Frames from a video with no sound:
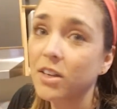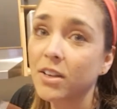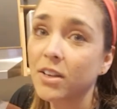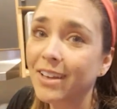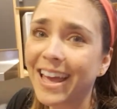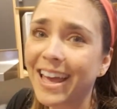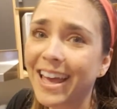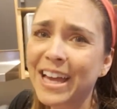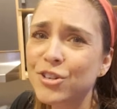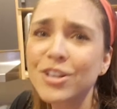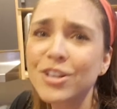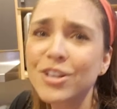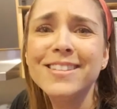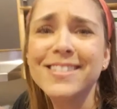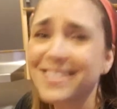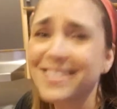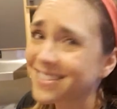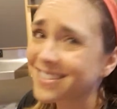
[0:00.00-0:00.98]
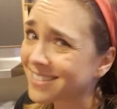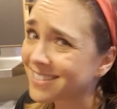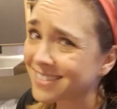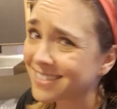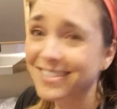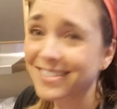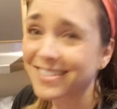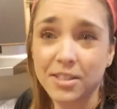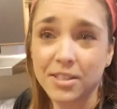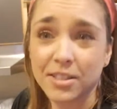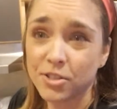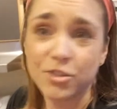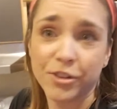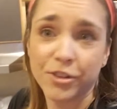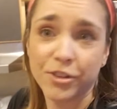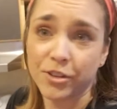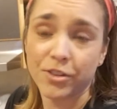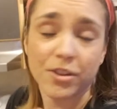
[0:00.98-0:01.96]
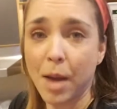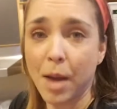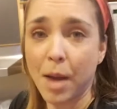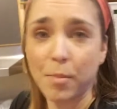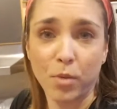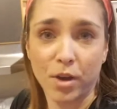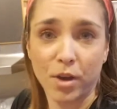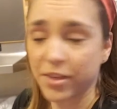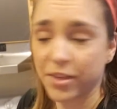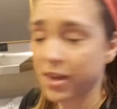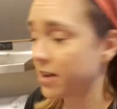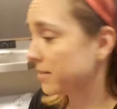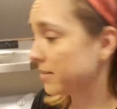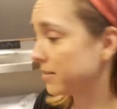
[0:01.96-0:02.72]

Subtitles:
Anxious? I'm with you.